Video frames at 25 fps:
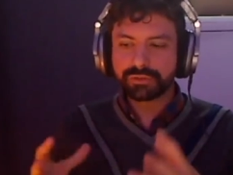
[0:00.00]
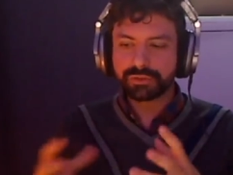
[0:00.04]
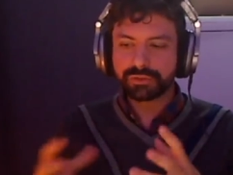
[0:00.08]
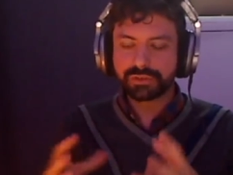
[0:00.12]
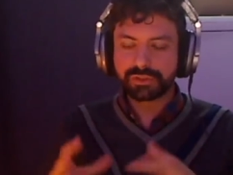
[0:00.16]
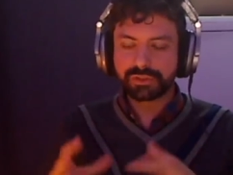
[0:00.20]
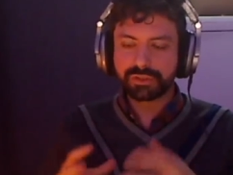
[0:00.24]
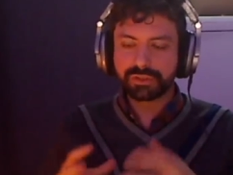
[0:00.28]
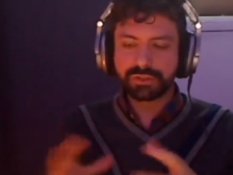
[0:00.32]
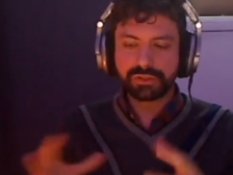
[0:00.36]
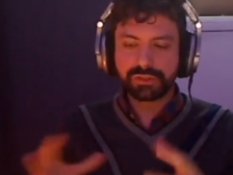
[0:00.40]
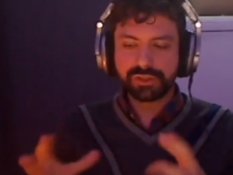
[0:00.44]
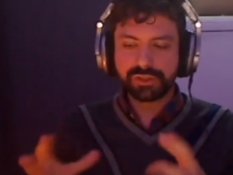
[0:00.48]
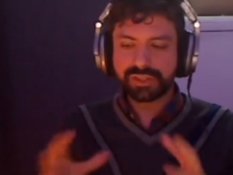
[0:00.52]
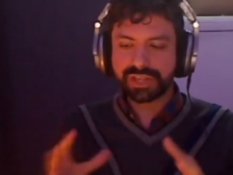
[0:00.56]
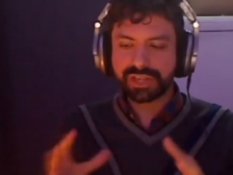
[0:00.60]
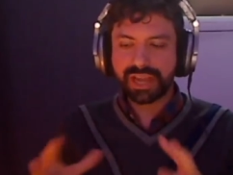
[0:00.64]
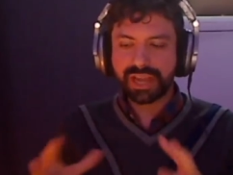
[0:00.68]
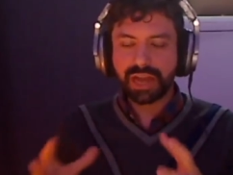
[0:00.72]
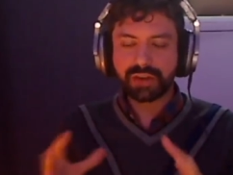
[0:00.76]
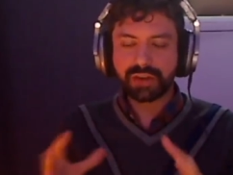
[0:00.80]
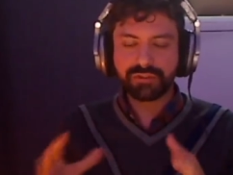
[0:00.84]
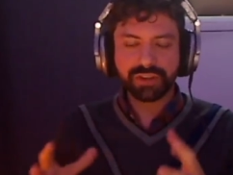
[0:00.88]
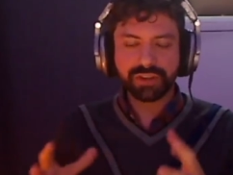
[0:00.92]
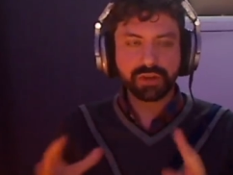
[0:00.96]
there is kind
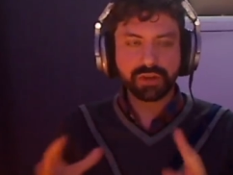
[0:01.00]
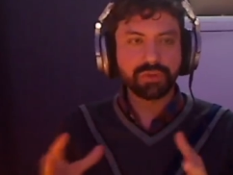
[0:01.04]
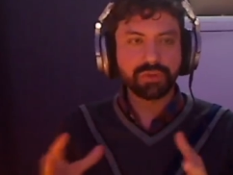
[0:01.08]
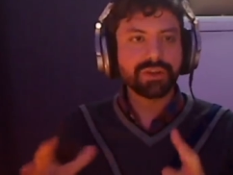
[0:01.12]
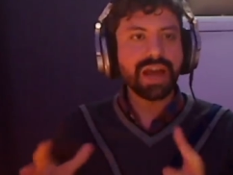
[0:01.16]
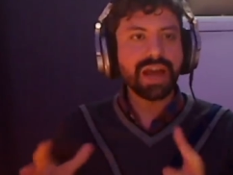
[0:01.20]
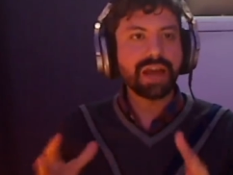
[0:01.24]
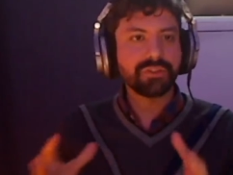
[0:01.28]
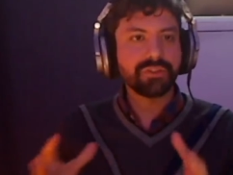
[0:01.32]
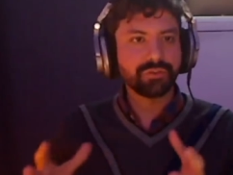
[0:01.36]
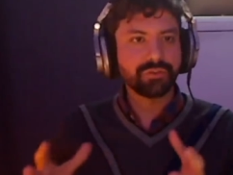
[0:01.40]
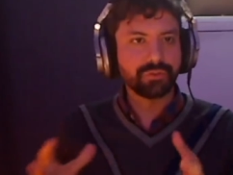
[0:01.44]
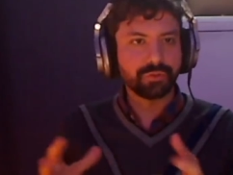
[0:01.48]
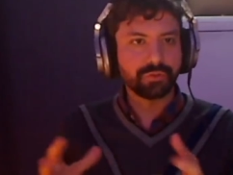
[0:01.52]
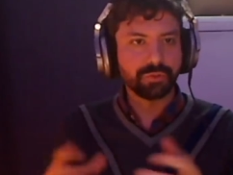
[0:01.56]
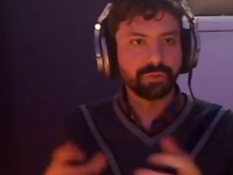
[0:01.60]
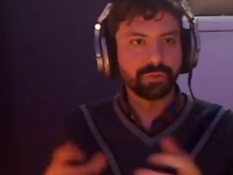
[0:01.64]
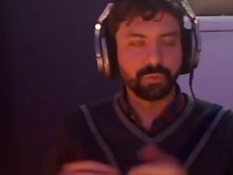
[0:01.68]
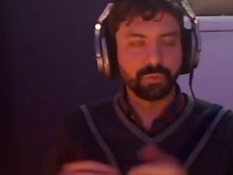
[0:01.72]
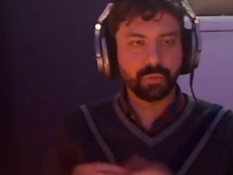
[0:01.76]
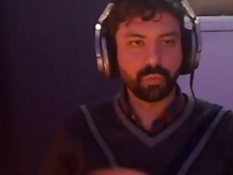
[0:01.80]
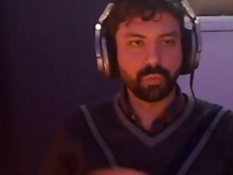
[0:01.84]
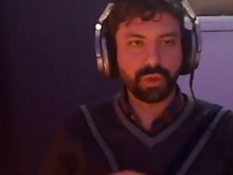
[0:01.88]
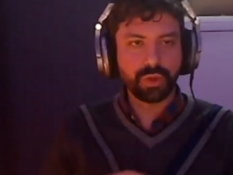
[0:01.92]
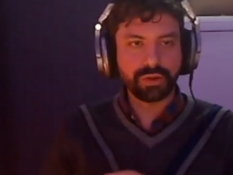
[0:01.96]
of a conundrum
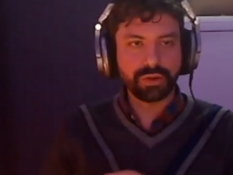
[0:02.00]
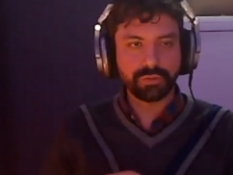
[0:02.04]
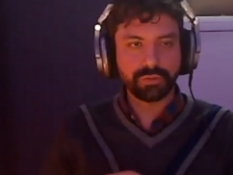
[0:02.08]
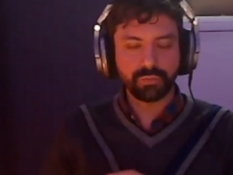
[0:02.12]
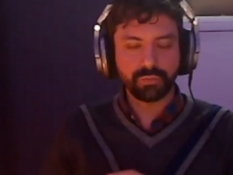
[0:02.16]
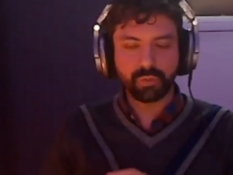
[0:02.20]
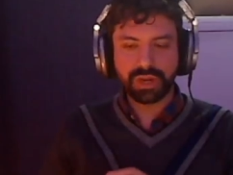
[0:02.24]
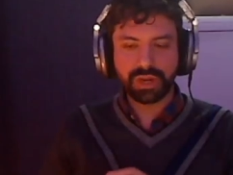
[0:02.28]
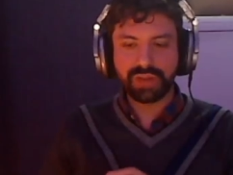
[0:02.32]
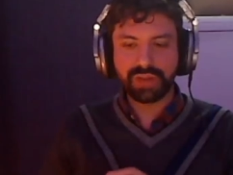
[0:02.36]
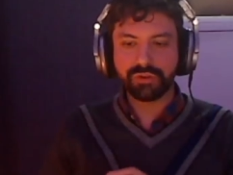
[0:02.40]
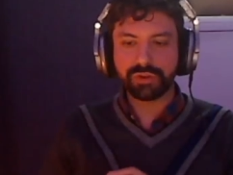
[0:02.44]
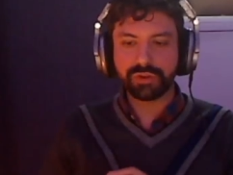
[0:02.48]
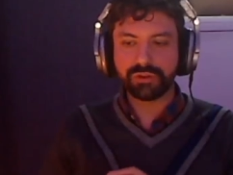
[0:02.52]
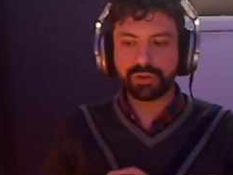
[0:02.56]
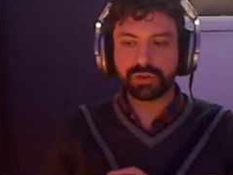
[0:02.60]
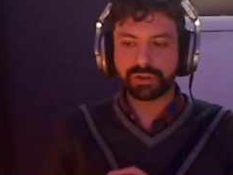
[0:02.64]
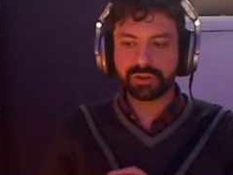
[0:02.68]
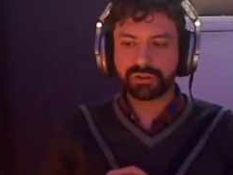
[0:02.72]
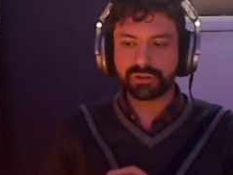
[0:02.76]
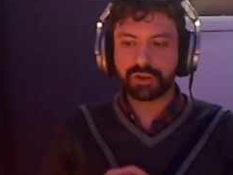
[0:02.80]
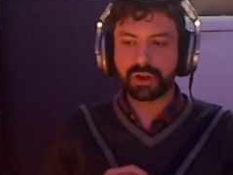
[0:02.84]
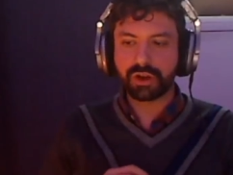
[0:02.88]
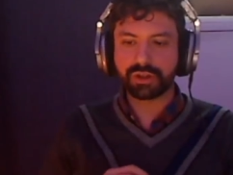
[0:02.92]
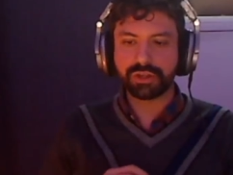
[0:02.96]
when whenever you're
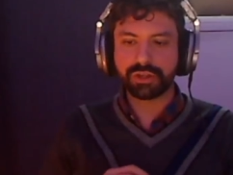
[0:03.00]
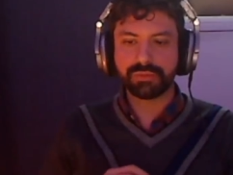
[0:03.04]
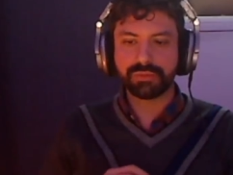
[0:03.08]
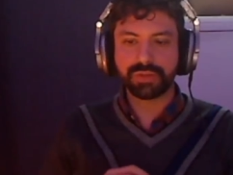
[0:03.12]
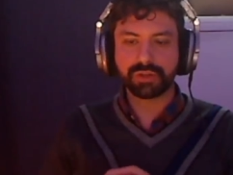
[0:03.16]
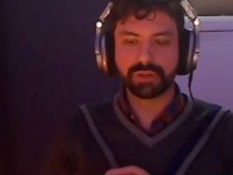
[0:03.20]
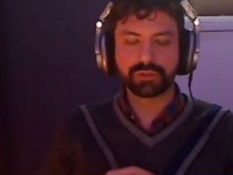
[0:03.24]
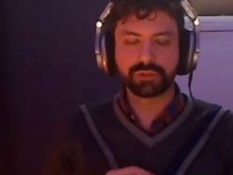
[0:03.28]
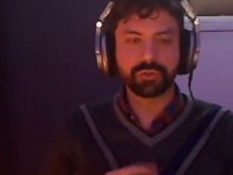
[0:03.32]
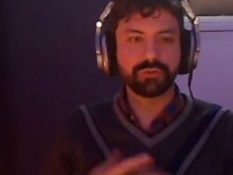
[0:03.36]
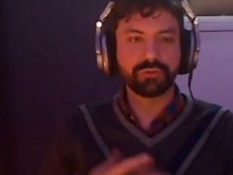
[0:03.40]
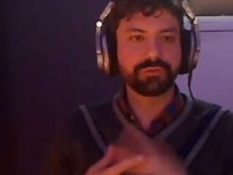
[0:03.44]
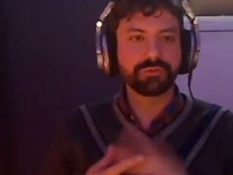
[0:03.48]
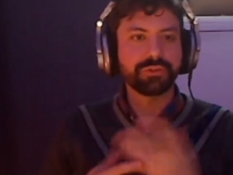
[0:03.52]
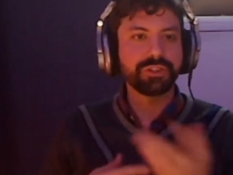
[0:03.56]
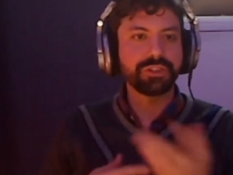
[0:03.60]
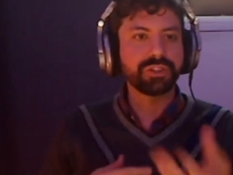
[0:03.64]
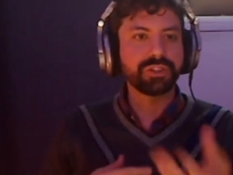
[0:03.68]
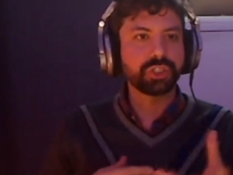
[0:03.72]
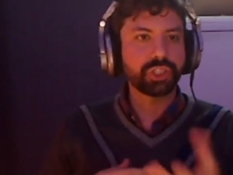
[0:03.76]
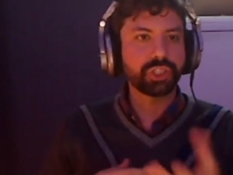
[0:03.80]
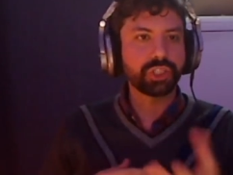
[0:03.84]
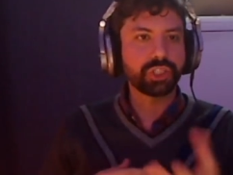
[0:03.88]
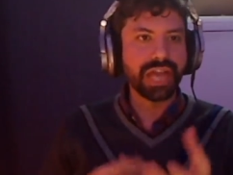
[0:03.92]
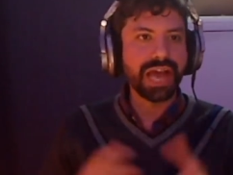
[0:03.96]
talking about
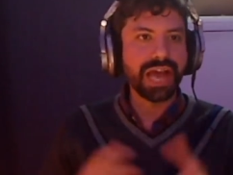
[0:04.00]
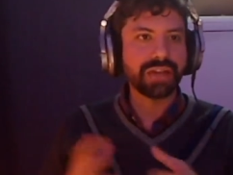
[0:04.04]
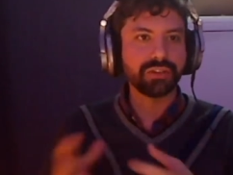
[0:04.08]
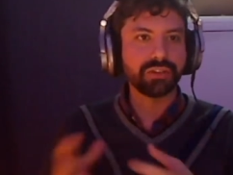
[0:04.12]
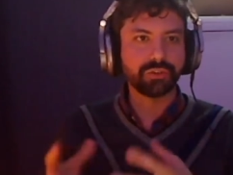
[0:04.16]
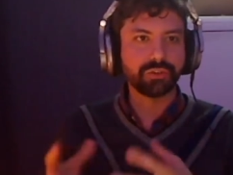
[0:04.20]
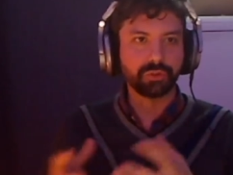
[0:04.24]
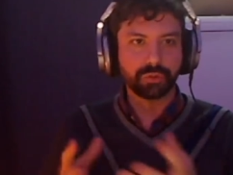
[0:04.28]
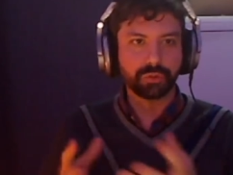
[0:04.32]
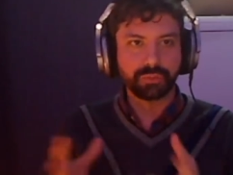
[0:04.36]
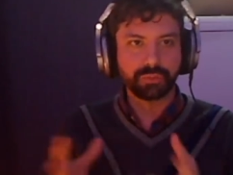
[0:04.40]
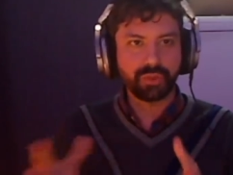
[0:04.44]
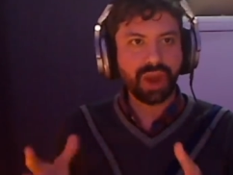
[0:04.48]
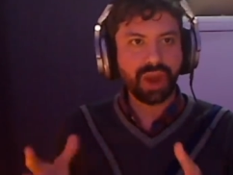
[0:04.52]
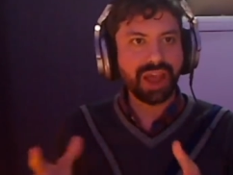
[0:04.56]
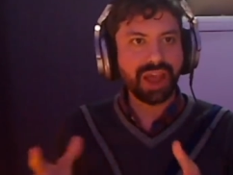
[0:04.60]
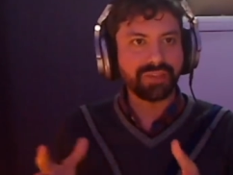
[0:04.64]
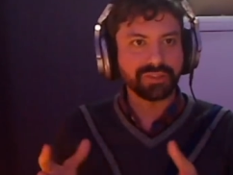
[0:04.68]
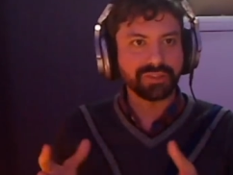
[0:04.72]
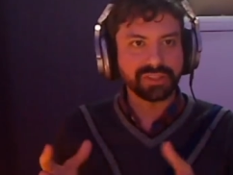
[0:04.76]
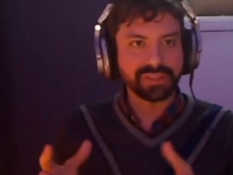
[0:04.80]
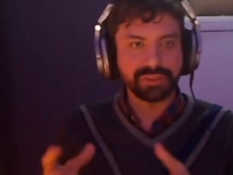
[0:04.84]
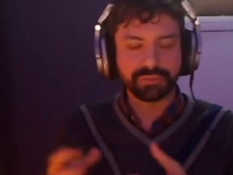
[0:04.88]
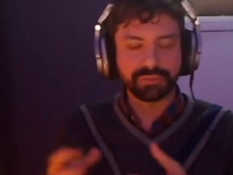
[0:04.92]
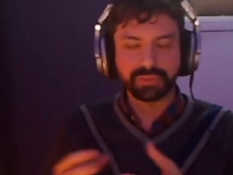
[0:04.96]
confidentiality or
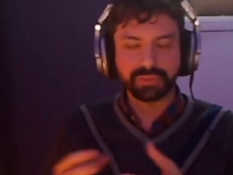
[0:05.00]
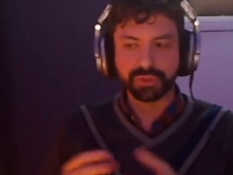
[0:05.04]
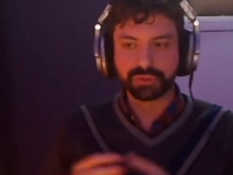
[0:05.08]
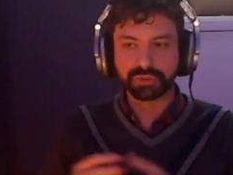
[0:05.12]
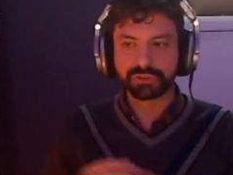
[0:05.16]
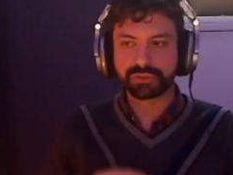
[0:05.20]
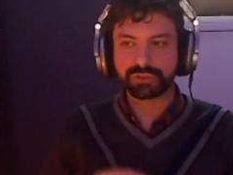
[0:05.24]
privacy, because